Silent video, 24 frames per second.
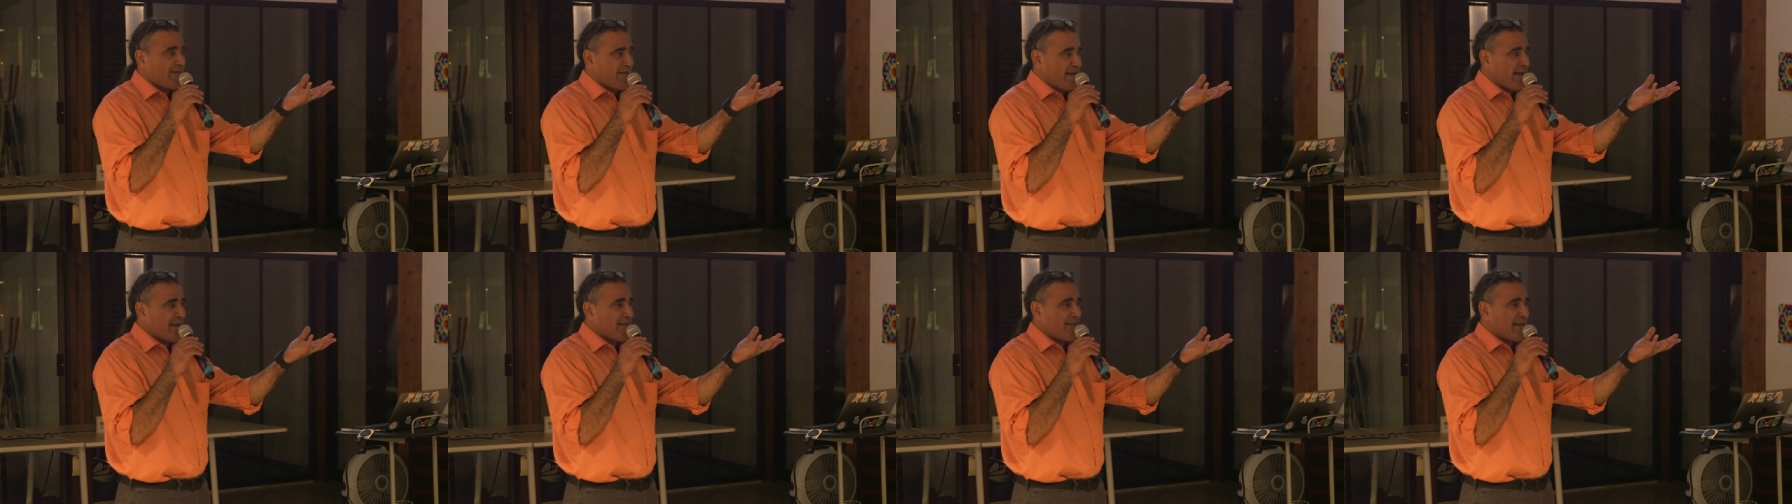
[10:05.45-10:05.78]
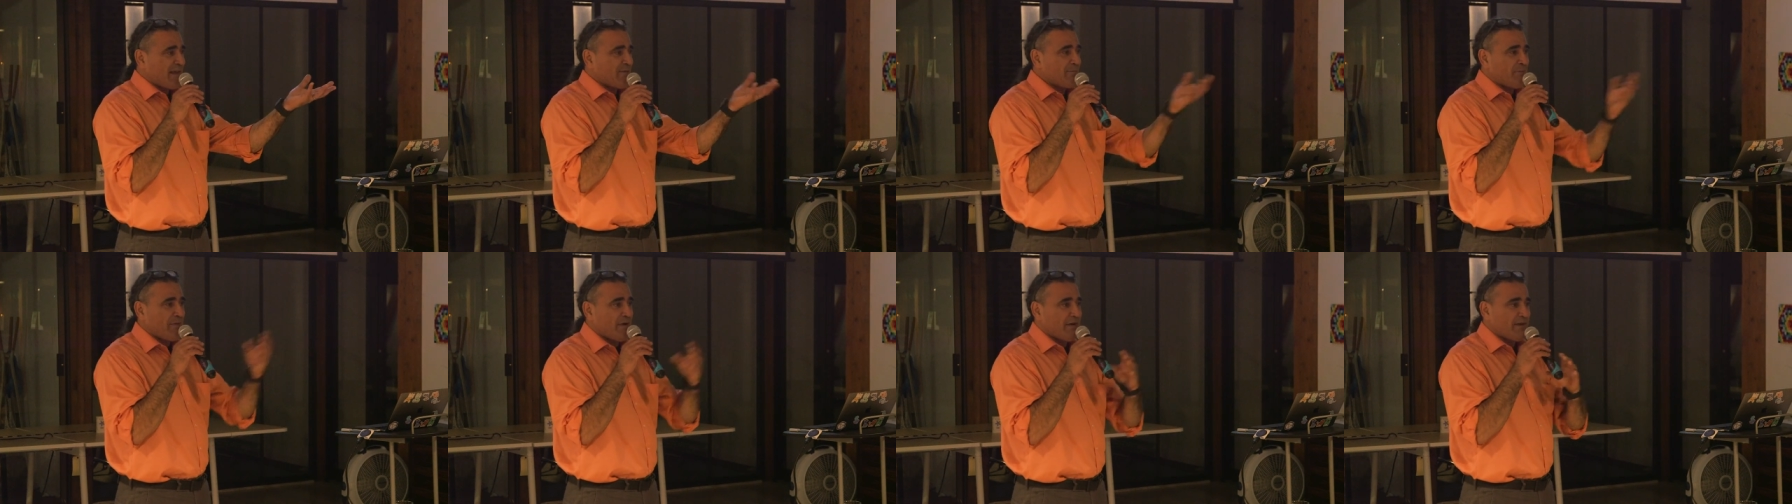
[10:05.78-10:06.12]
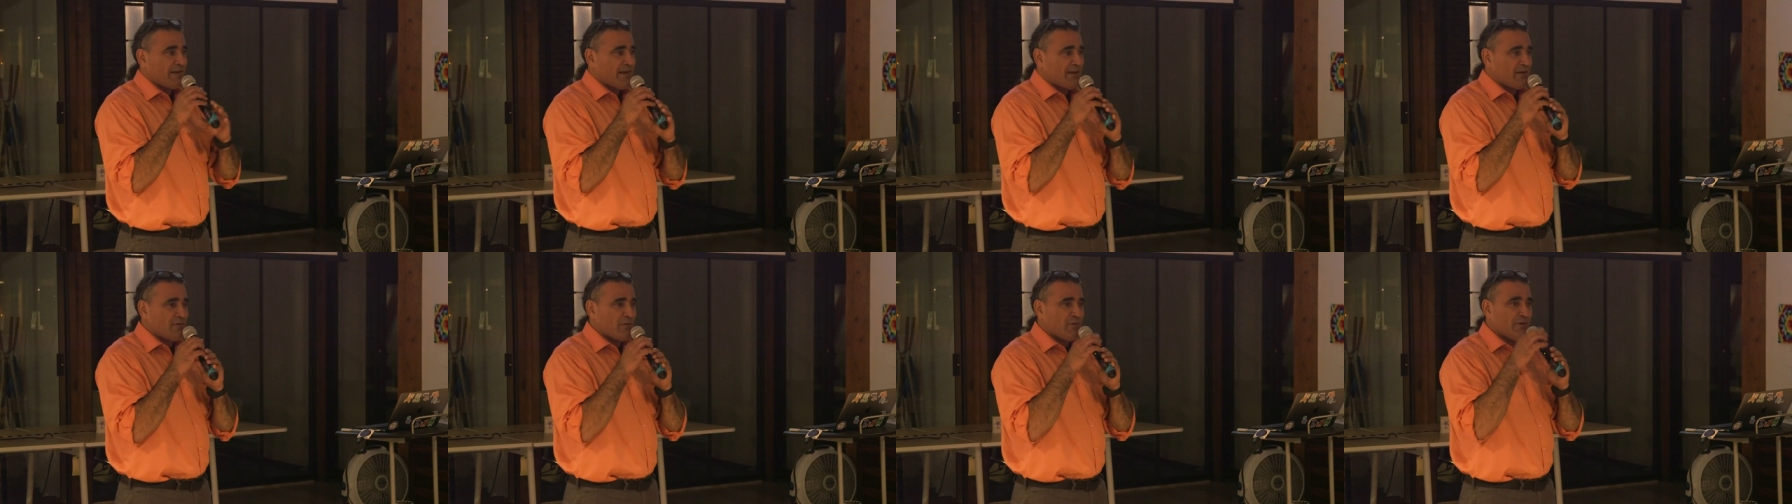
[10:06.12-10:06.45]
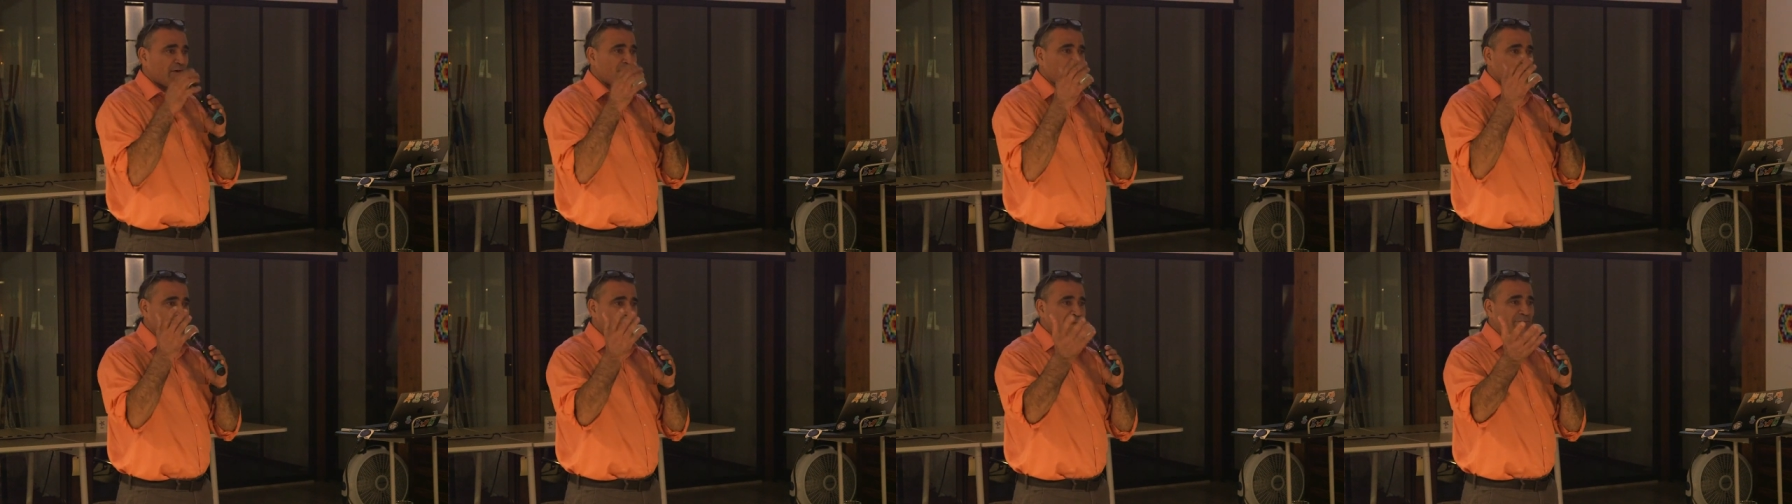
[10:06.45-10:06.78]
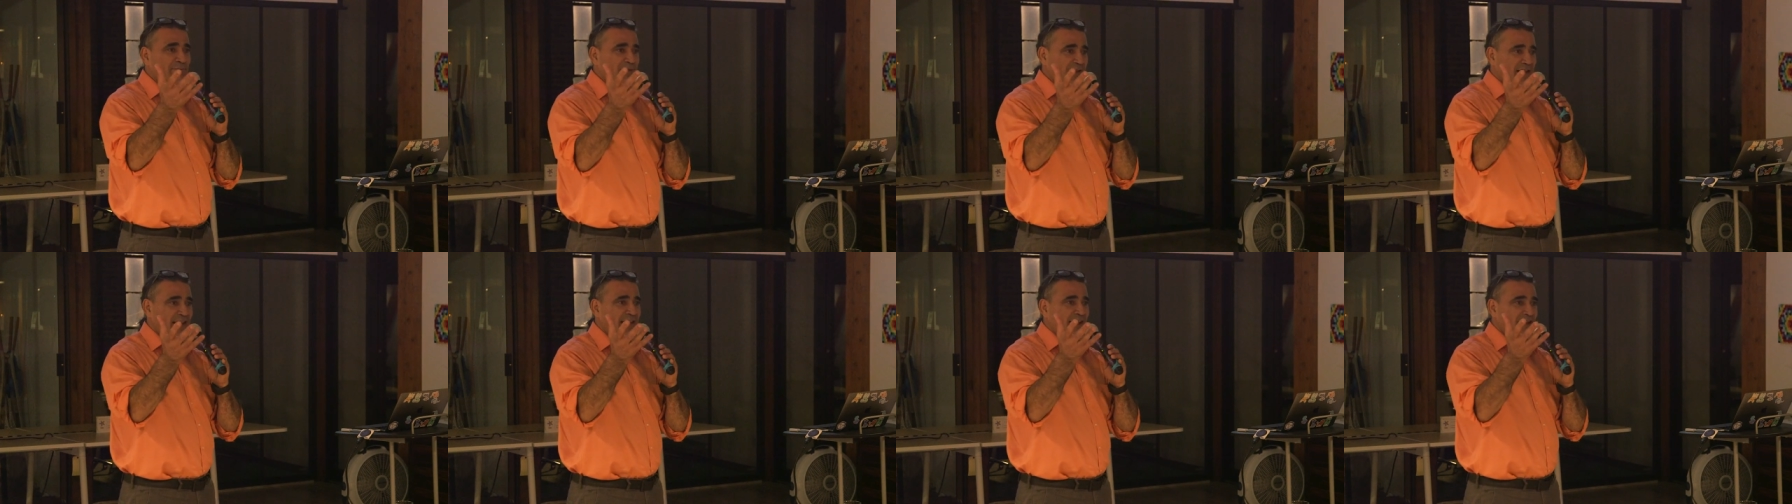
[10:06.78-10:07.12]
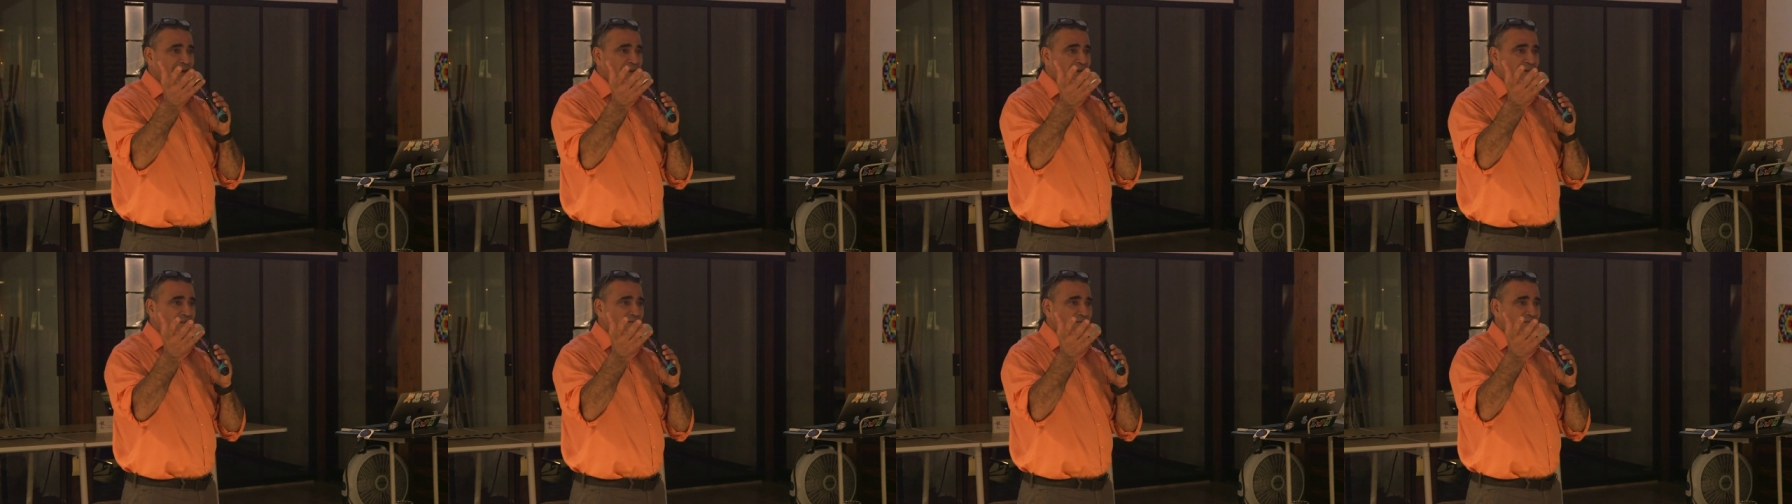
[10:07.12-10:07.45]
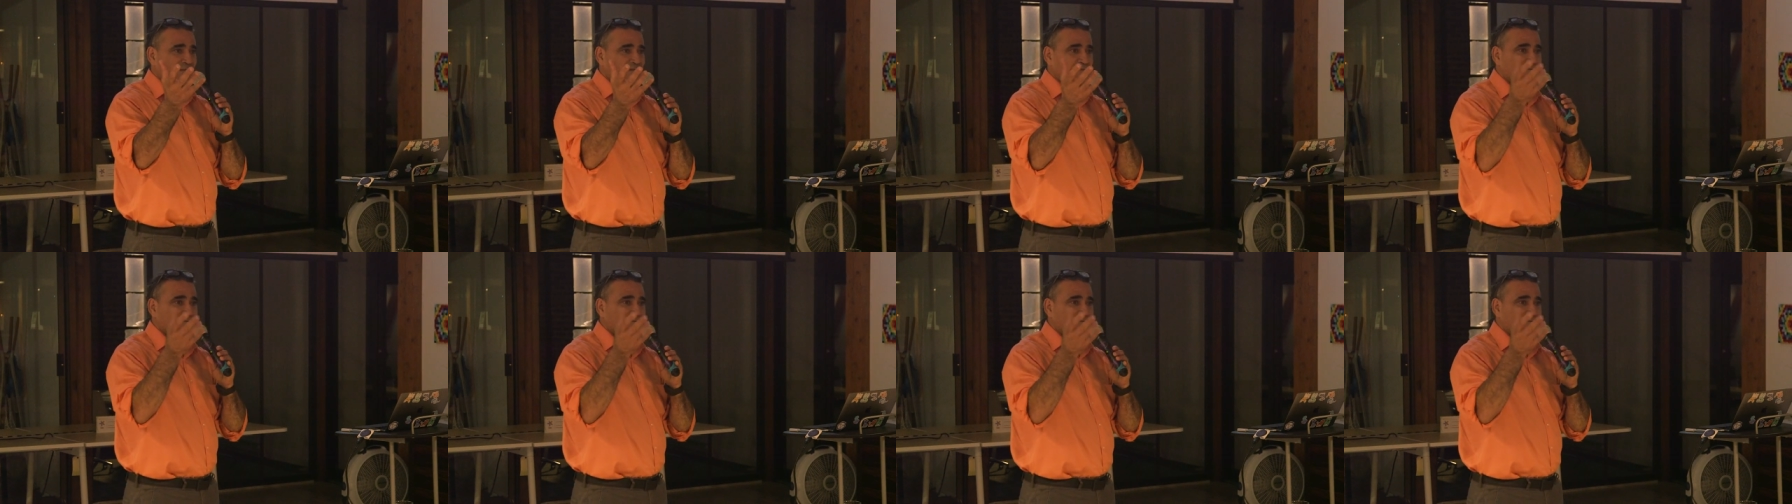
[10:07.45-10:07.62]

to take that bucket and we're going to replicate it.